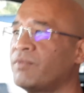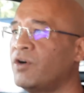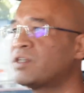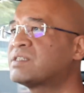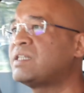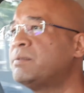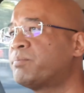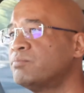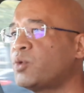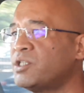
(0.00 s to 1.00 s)
Honestly,
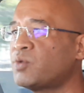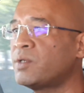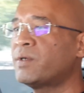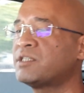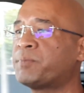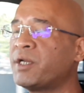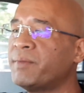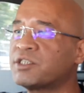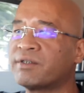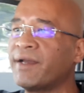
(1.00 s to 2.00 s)
twenty twenty-one is pretty
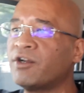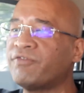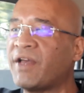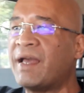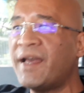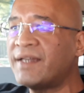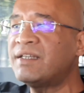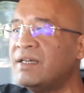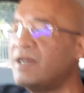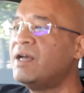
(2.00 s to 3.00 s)
much a write-off. And...
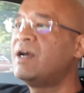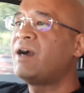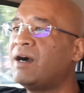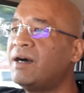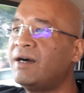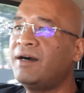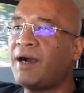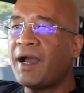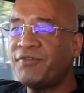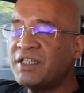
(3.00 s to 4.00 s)
Uh,
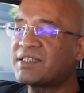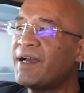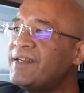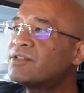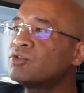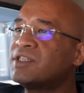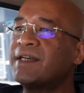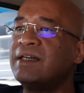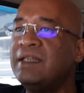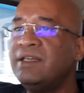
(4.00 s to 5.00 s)
I've decided to
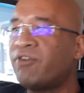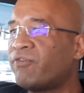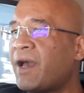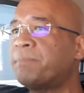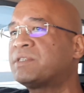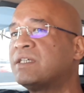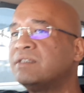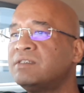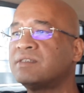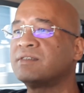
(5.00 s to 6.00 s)
take a leave of
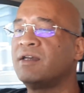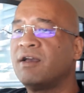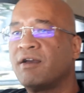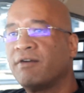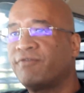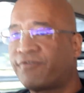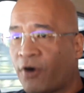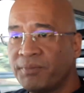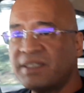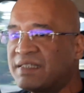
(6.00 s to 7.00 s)
absence
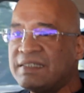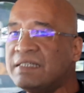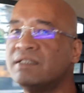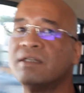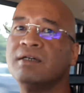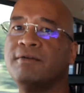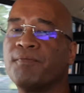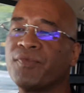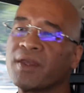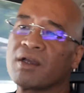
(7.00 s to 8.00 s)
from the scene
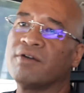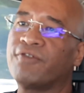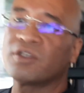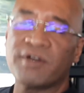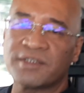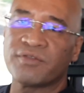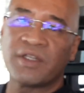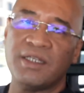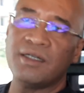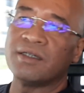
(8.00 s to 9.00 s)
for the rest of
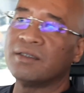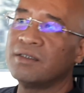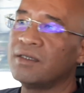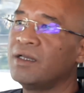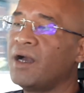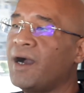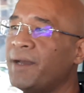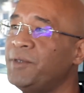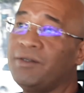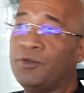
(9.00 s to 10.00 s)
the year. I
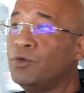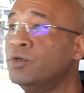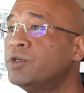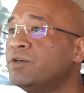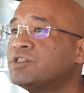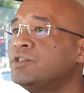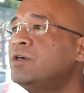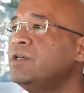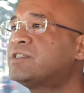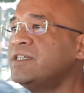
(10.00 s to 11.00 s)
mean, who knows, you
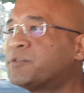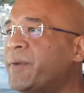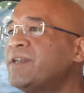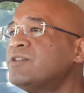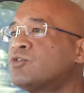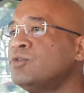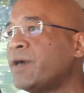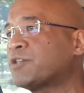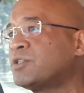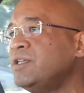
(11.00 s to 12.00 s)
know, it's, it's better to
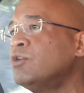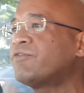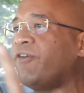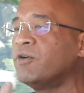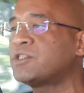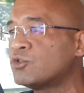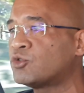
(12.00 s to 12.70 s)
actually look forward to